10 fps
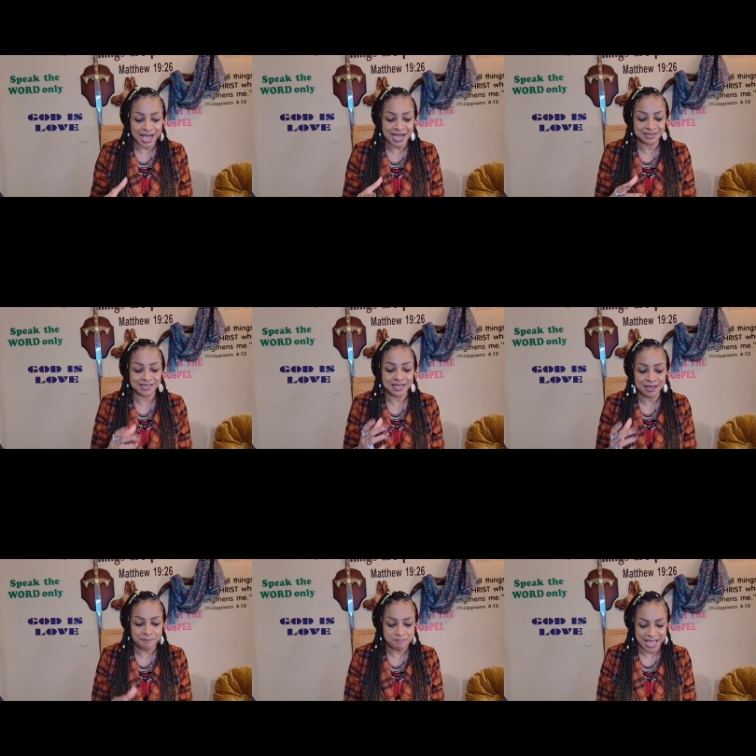God's
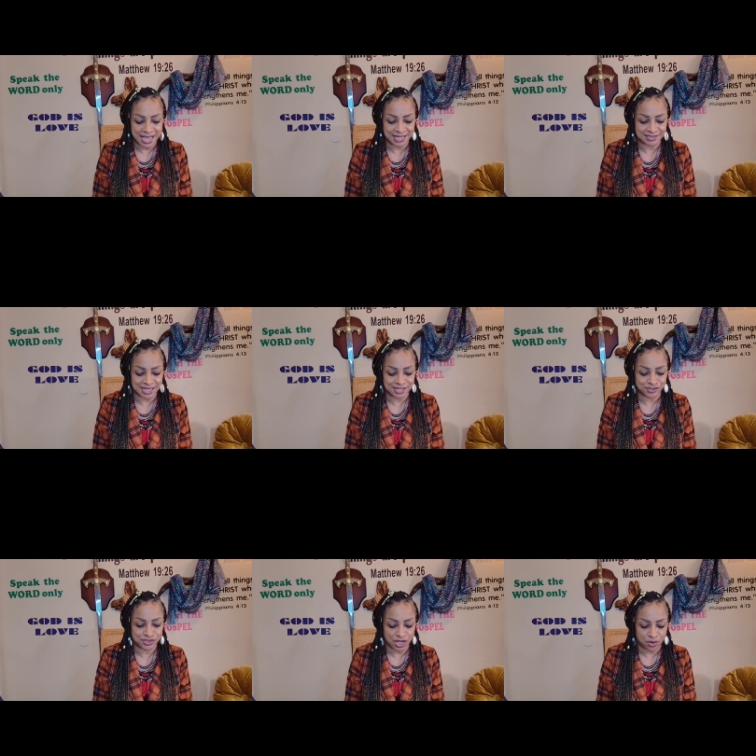commands.
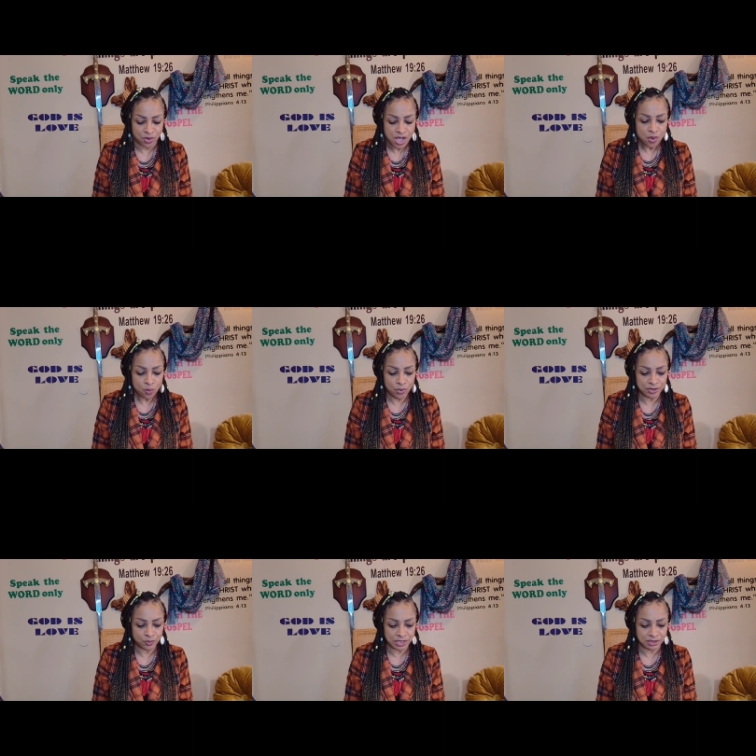And so
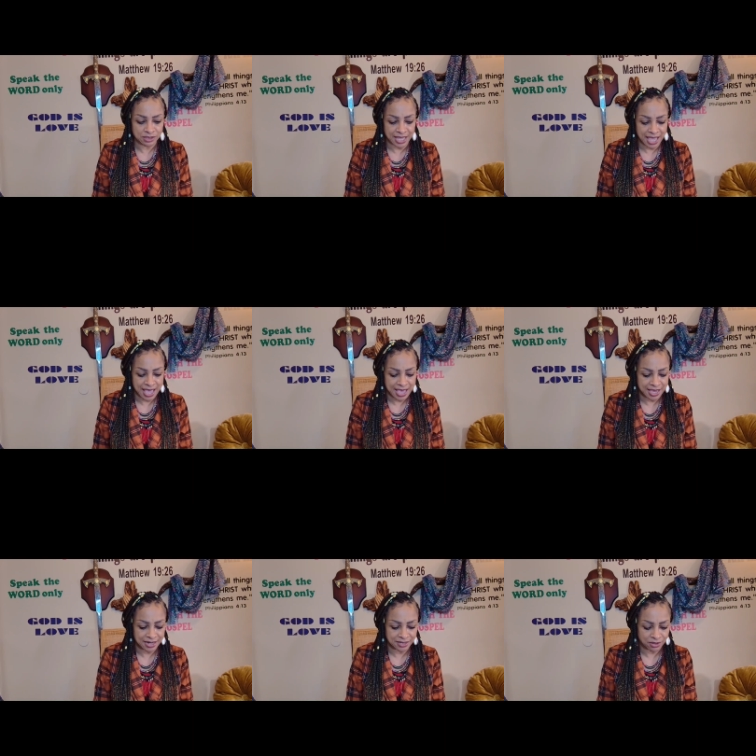when we look
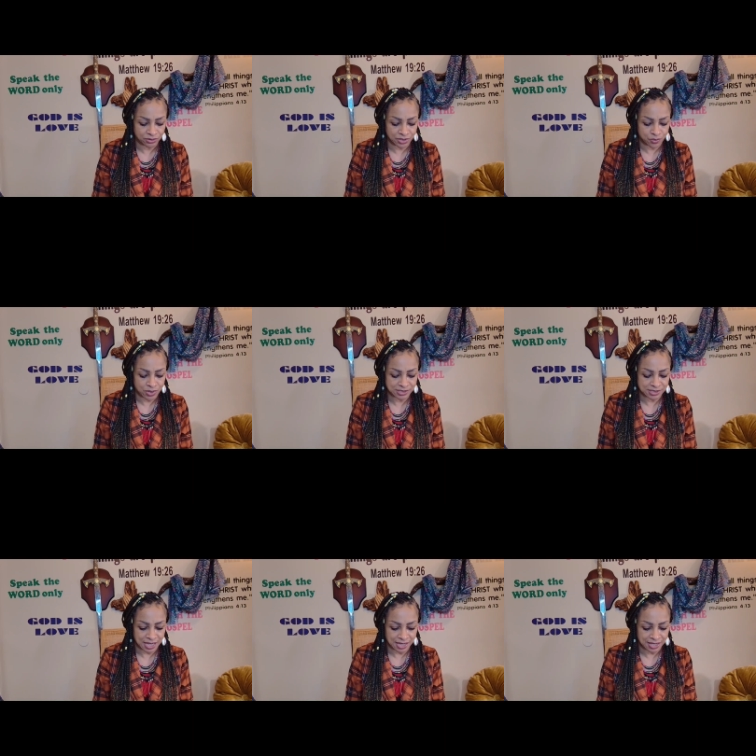at, hold on one
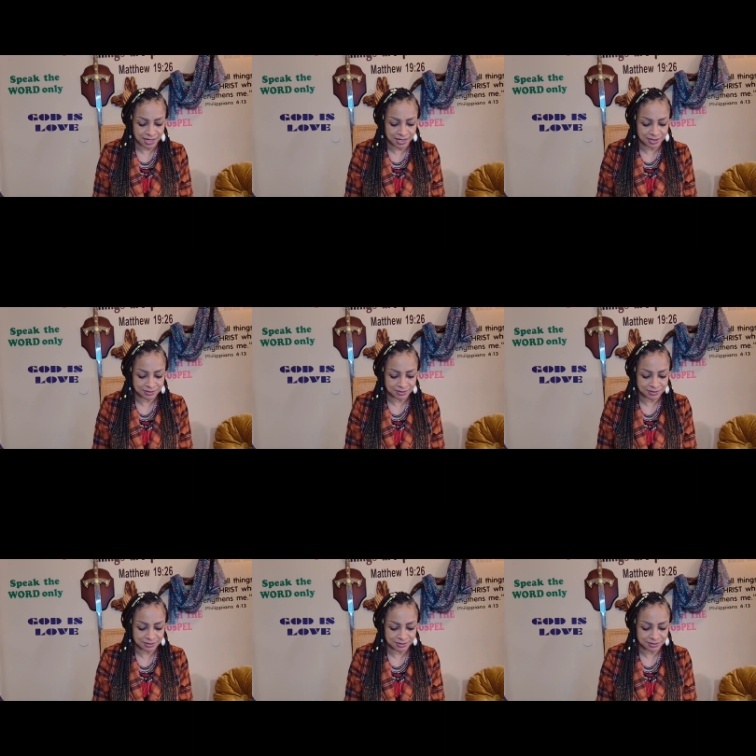second.